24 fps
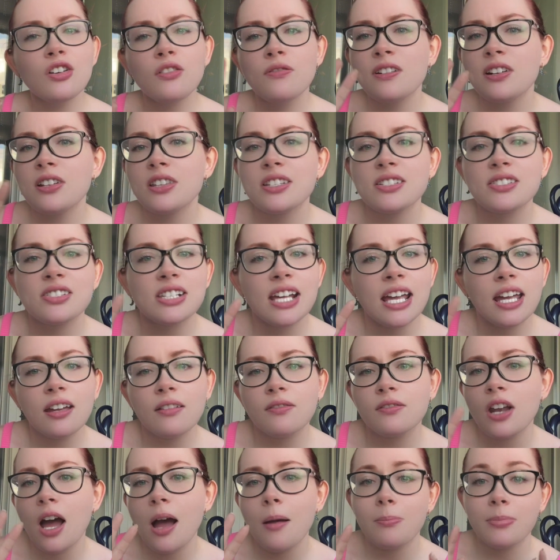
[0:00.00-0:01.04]
for the sake of
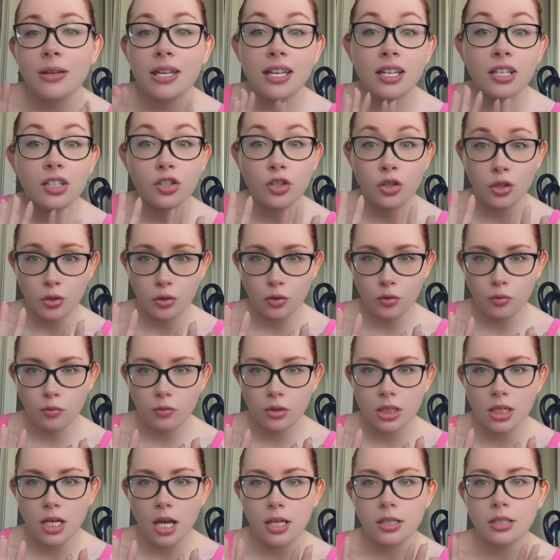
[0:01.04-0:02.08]
not being too
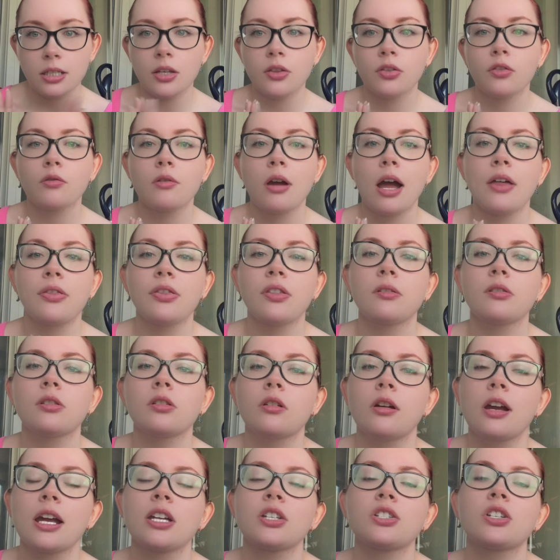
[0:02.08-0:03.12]
redundant throughout the
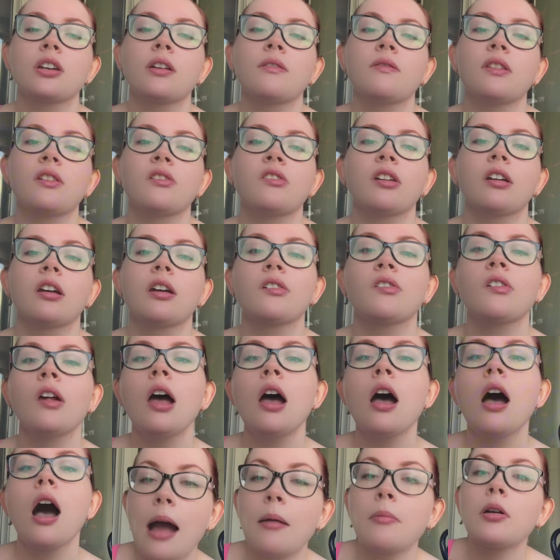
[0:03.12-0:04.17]
duration of the series,
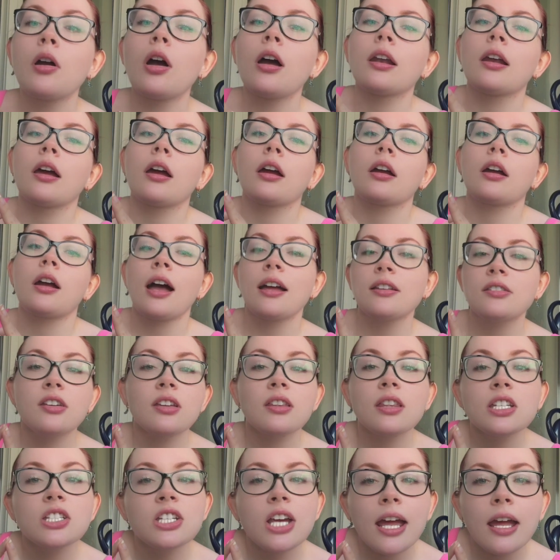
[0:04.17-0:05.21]
I'm gonna cut to
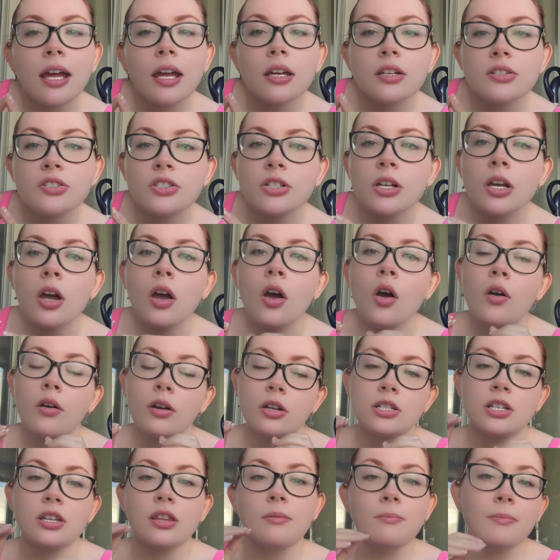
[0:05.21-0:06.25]
the chase or
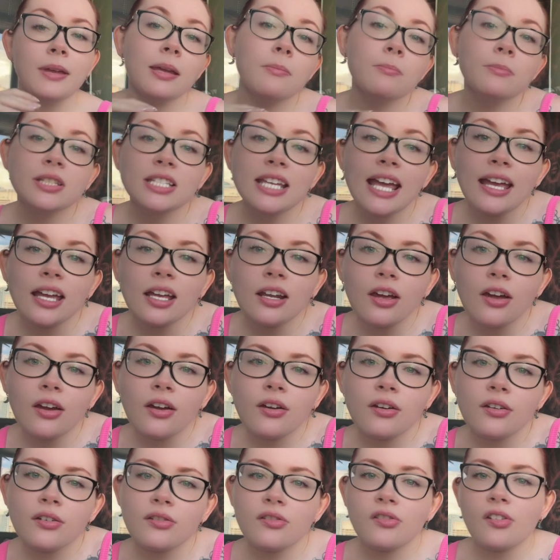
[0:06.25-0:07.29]
to the meat and
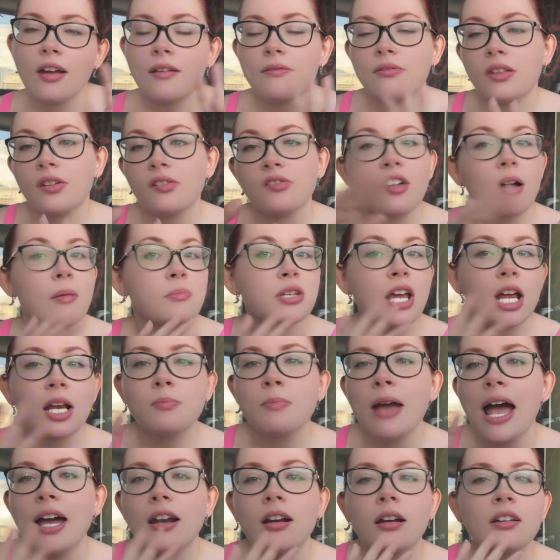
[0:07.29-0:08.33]
potatoes of the subject
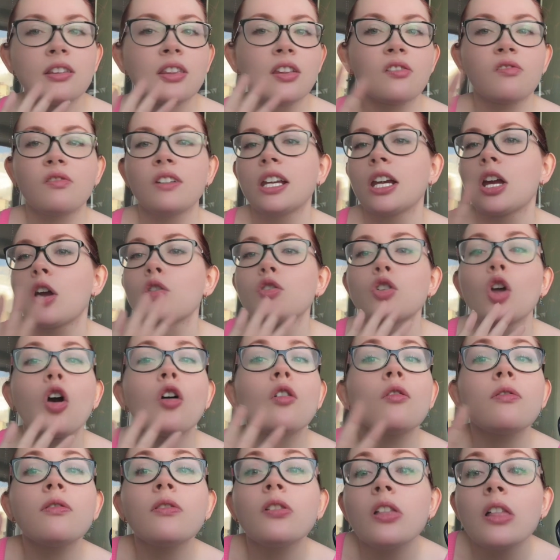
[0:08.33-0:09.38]
matter in this video. No
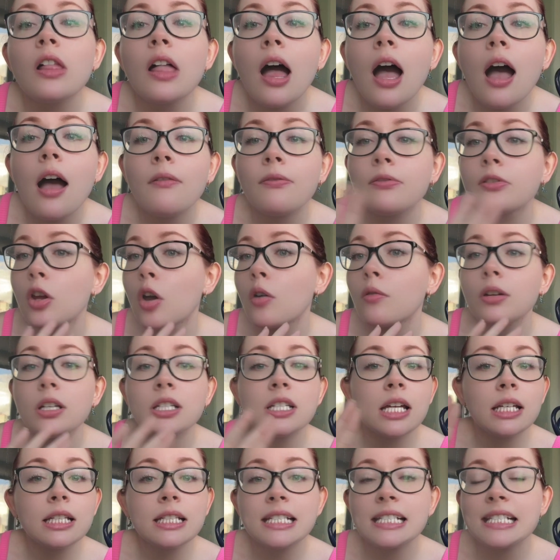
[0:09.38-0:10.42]
fluff, no
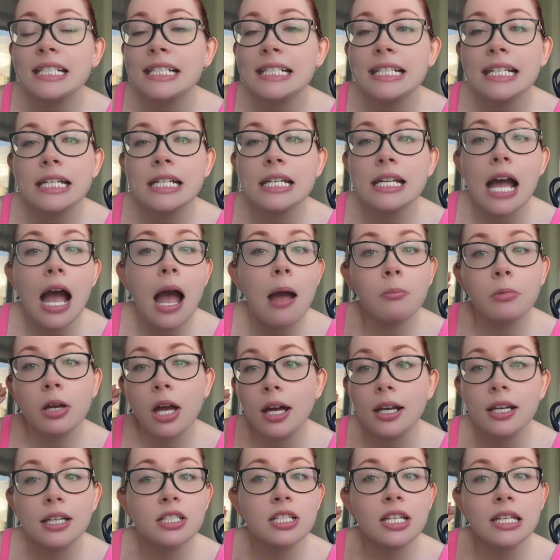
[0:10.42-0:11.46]
redundancy. I'm
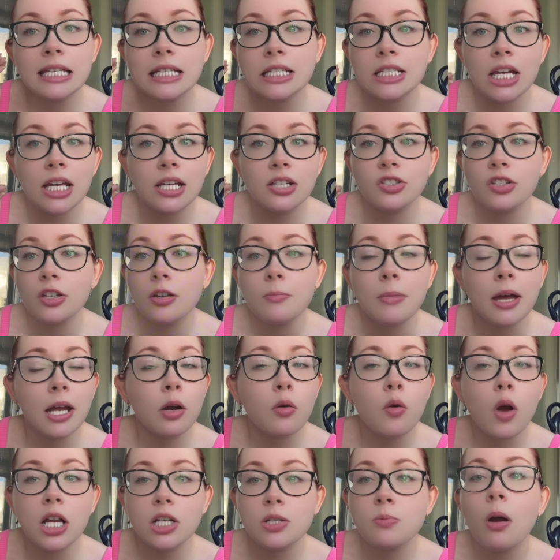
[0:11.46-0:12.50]
cutting to the chase. So you better
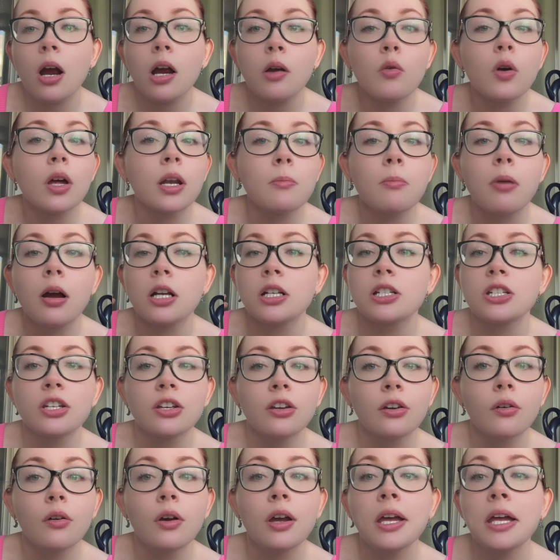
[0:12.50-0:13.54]
watch part 1 and part
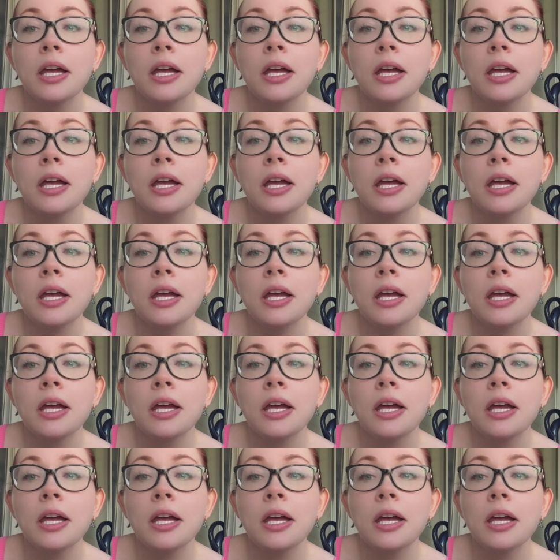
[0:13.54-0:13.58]
2